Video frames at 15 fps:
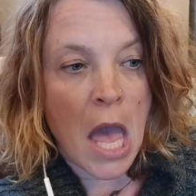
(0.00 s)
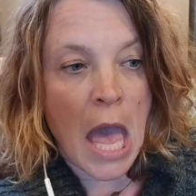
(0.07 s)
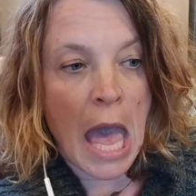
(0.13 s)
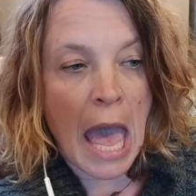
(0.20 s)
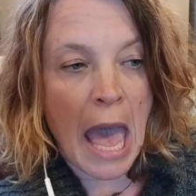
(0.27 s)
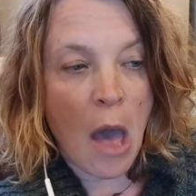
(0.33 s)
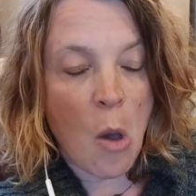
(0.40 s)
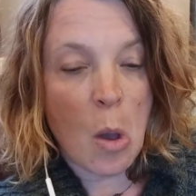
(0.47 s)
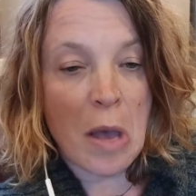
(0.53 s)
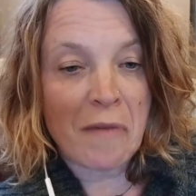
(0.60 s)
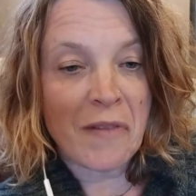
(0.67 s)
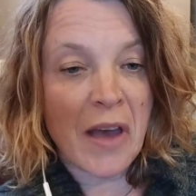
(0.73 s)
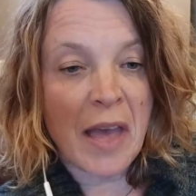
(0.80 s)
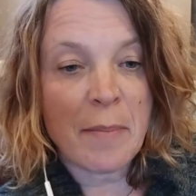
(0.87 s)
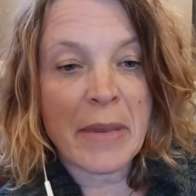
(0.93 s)
how
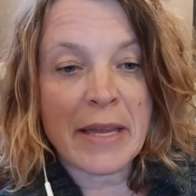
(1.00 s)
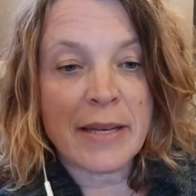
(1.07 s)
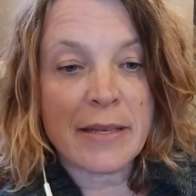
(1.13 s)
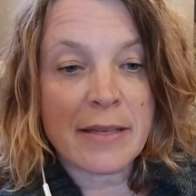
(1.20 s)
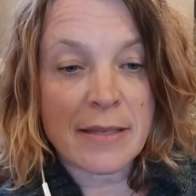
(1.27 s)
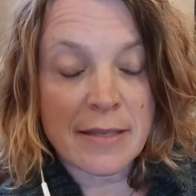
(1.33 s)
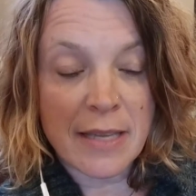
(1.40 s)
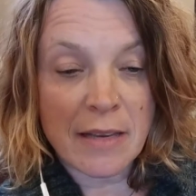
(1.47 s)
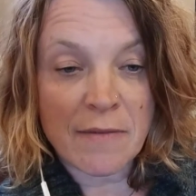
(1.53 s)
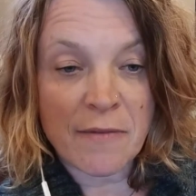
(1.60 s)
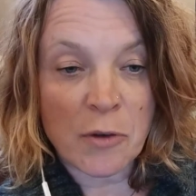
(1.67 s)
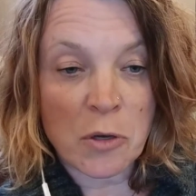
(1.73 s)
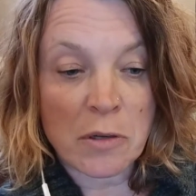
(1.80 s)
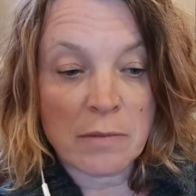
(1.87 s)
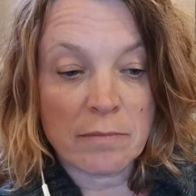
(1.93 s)
have I been
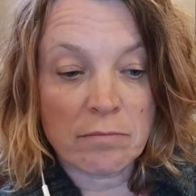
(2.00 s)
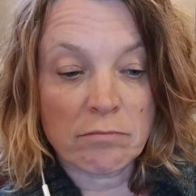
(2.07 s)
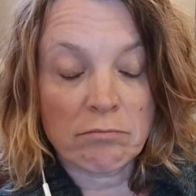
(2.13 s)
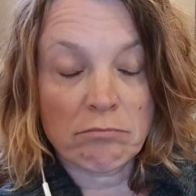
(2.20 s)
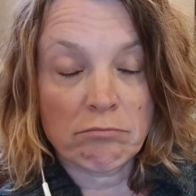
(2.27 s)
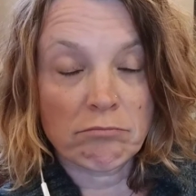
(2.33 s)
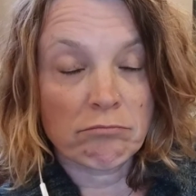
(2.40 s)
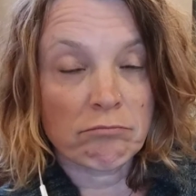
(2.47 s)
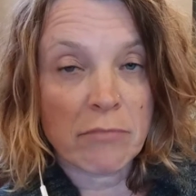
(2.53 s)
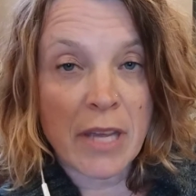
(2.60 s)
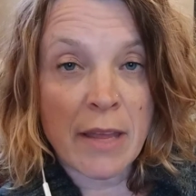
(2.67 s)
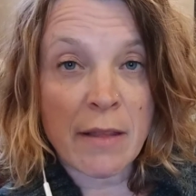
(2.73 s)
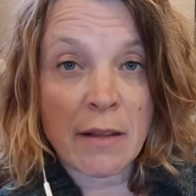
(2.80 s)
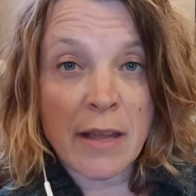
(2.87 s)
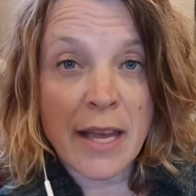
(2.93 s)
deceitful
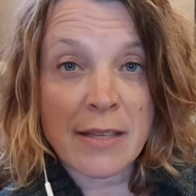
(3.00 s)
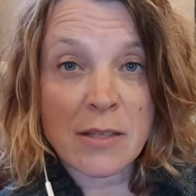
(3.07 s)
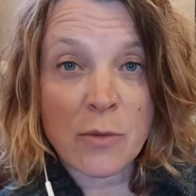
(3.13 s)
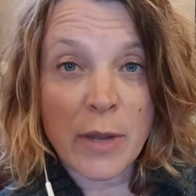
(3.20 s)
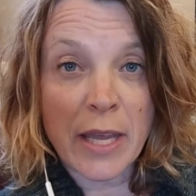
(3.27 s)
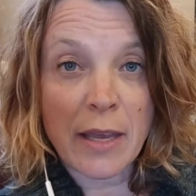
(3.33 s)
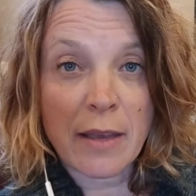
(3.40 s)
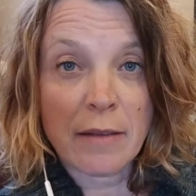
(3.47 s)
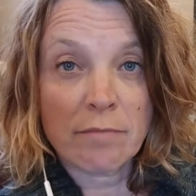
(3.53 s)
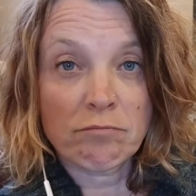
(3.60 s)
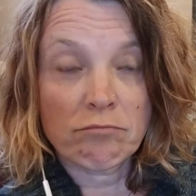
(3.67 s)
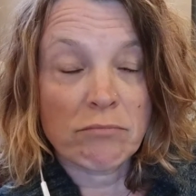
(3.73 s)
in the last week?